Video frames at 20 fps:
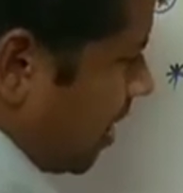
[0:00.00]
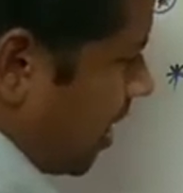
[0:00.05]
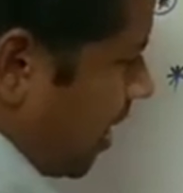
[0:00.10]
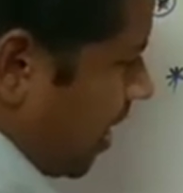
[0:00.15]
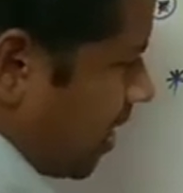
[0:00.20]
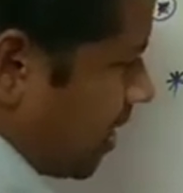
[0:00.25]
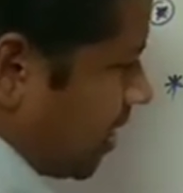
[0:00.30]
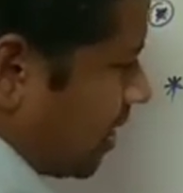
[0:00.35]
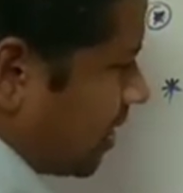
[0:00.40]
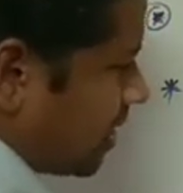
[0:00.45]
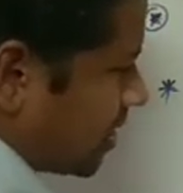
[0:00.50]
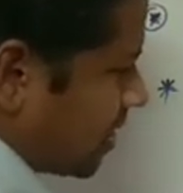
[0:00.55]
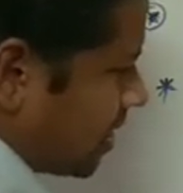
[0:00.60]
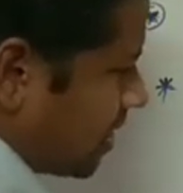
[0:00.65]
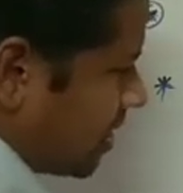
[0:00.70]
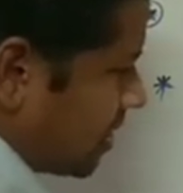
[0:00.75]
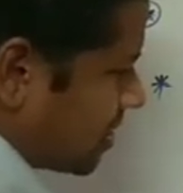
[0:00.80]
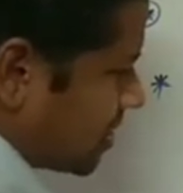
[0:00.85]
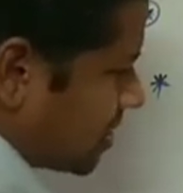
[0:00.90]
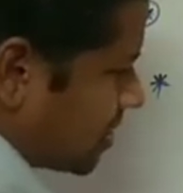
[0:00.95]
And
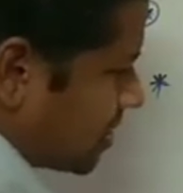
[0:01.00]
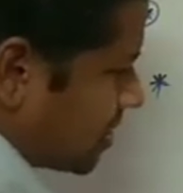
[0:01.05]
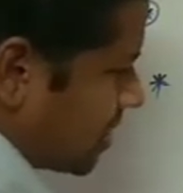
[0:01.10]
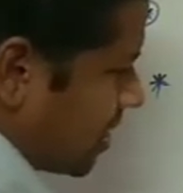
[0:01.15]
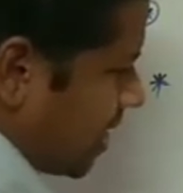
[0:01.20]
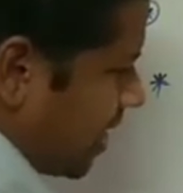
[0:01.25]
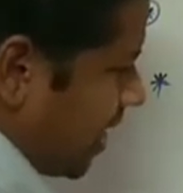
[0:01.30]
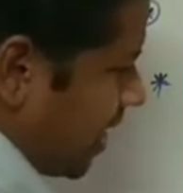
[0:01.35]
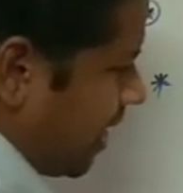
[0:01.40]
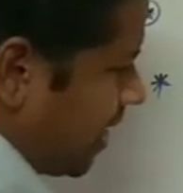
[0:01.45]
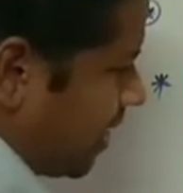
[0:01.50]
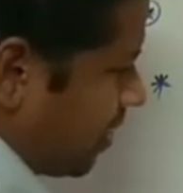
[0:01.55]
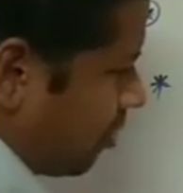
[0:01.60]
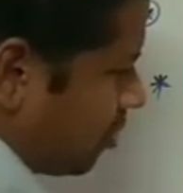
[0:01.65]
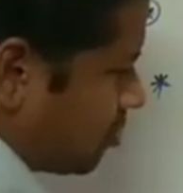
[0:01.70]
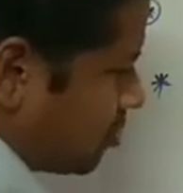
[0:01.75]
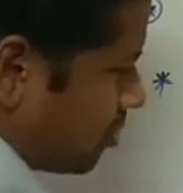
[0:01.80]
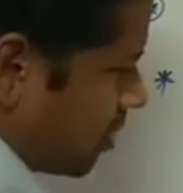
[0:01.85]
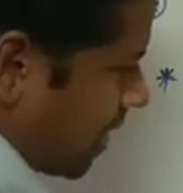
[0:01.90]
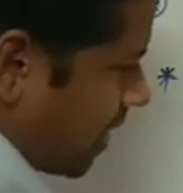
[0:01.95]
this 8
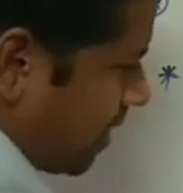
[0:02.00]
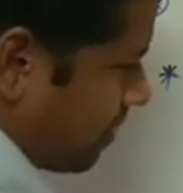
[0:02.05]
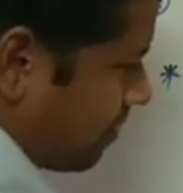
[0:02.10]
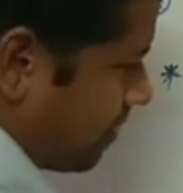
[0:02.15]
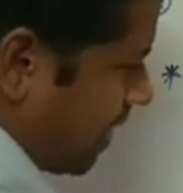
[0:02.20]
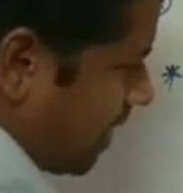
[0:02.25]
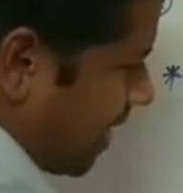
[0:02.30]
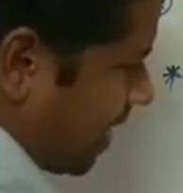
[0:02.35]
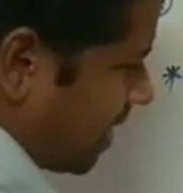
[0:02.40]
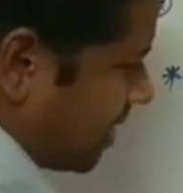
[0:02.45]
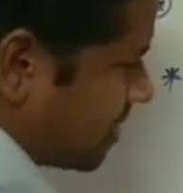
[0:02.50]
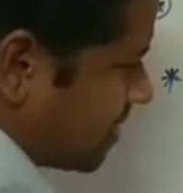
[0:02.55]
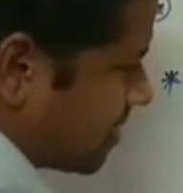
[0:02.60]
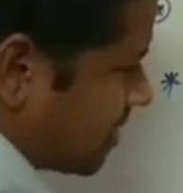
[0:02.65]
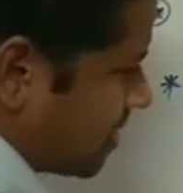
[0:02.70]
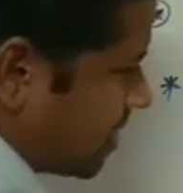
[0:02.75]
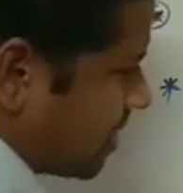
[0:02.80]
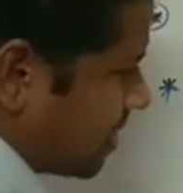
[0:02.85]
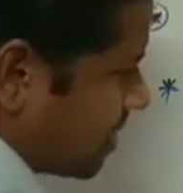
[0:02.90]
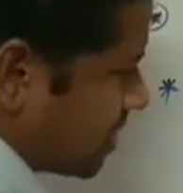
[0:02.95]
also can be arranged
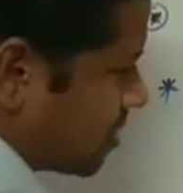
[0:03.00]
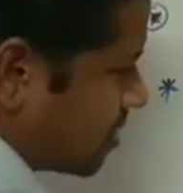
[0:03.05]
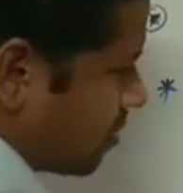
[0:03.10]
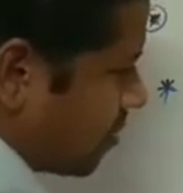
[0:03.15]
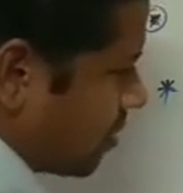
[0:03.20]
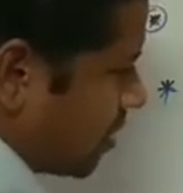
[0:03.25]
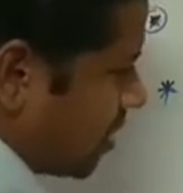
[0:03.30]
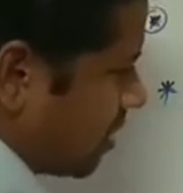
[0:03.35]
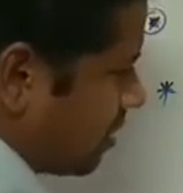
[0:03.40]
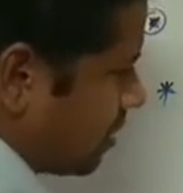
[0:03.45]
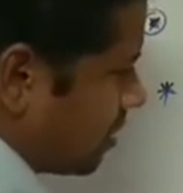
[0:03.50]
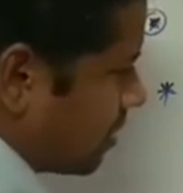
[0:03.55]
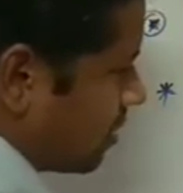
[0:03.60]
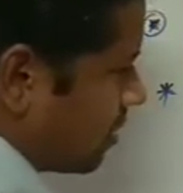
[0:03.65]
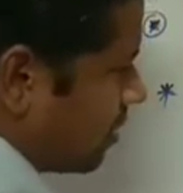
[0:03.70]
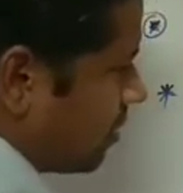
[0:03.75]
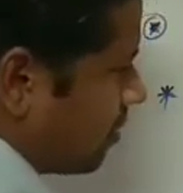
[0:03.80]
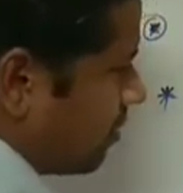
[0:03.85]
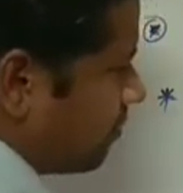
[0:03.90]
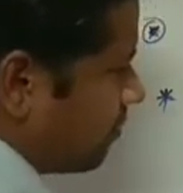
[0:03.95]
in this order:
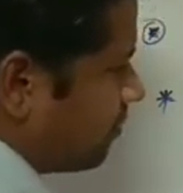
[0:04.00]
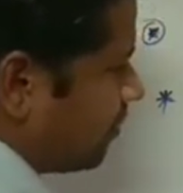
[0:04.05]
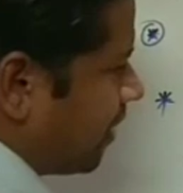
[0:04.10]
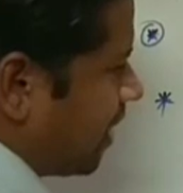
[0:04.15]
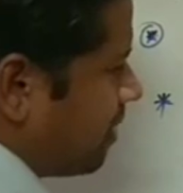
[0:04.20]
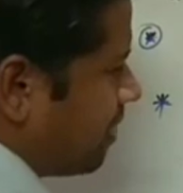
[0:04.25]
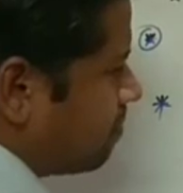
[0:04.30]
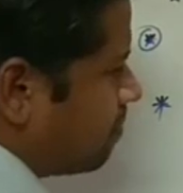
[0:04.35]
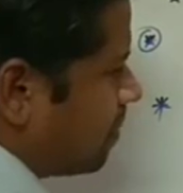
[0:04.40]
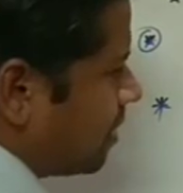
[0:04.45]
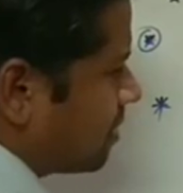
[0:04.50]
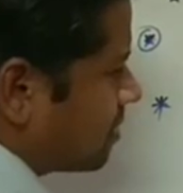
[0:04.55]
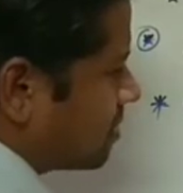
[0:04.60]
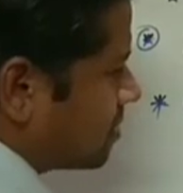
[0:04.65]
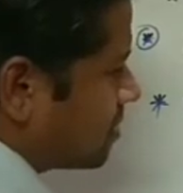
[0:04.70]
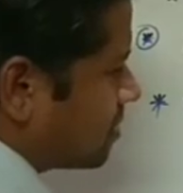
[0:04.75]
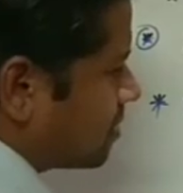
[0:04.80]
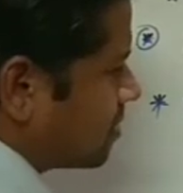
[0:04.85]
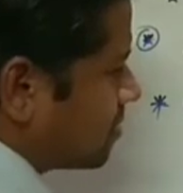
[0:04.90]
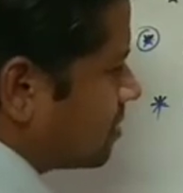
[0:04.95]
5
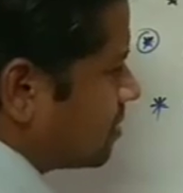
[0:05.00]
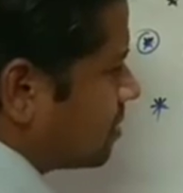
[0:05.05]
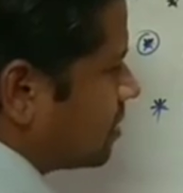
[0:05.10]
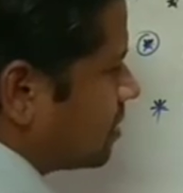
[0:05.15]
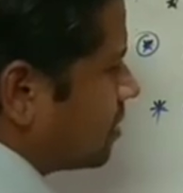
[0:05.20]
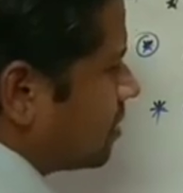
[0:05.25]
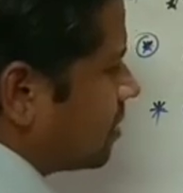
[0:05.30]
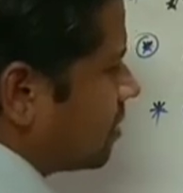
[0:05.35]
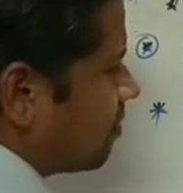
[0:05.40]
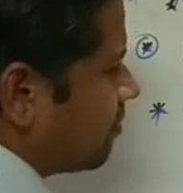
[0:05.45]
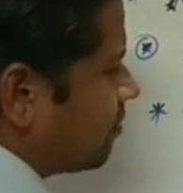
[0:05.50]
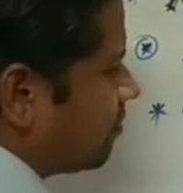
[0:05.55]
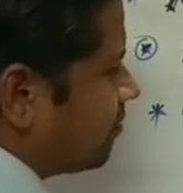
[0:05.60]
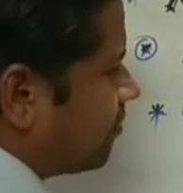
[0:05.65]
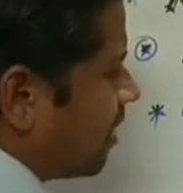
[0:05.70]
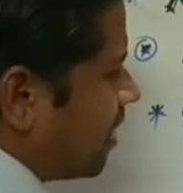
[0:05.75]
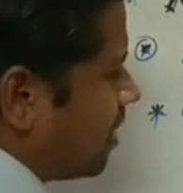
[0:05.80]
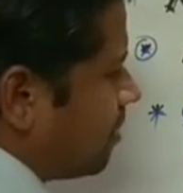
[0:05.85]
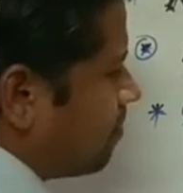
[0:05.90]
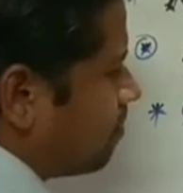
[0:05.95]
plus
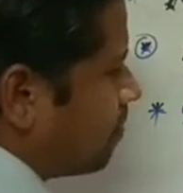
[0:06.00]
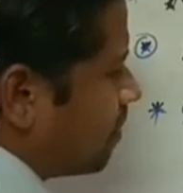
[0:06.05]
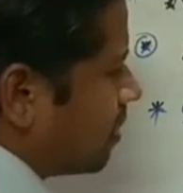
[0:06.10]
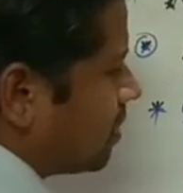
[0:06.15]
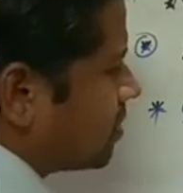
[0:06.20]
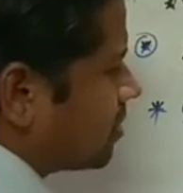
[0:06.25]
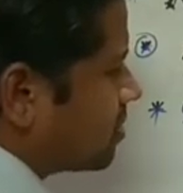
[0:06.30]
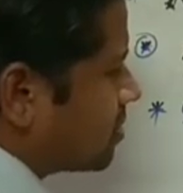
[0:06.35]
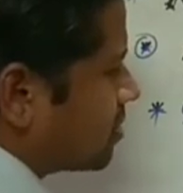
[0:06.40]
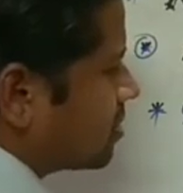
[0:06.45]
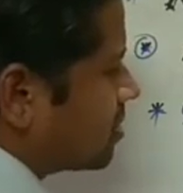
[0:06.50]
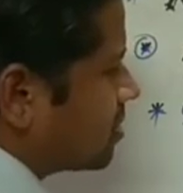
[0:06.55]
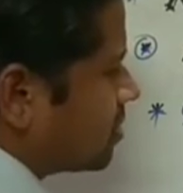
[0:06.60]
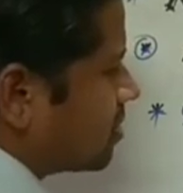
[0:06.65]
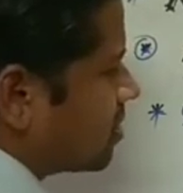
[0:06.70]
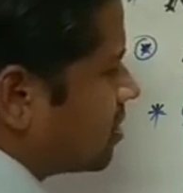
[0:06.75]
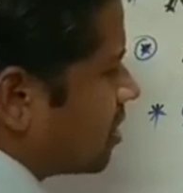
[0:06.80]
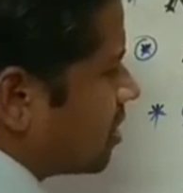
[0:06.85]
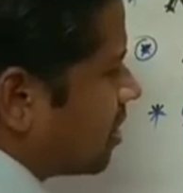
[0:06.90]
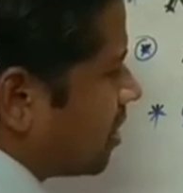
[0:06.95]

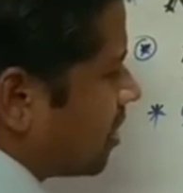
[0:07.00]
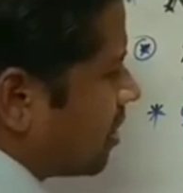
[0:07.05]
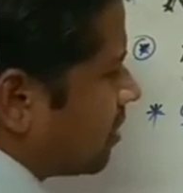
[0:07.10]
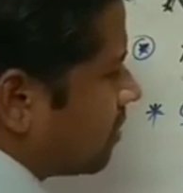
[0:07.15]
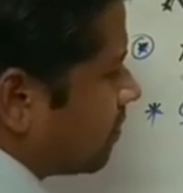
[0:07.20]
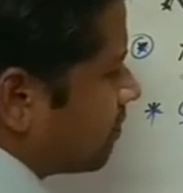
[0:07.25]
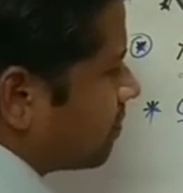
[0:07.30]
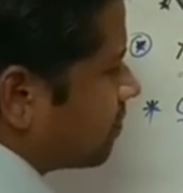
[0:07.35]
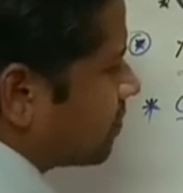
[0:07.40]
3.